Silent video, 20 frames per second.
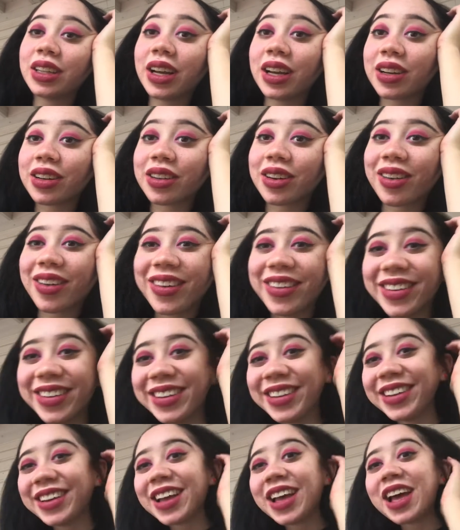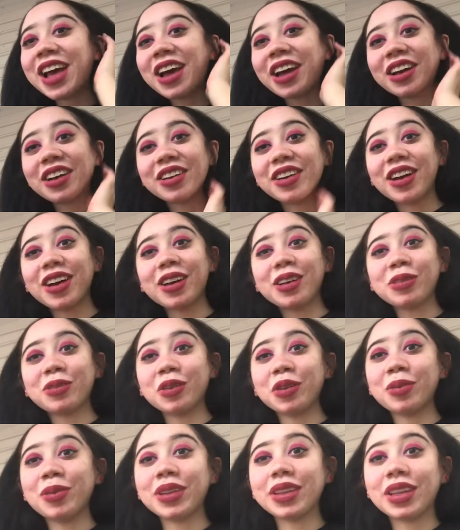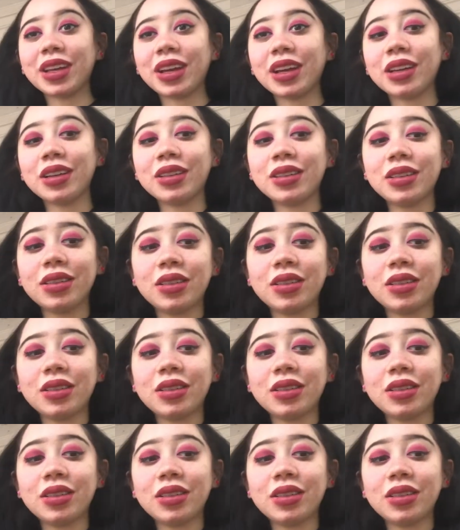don't know I don't know how I feel about that.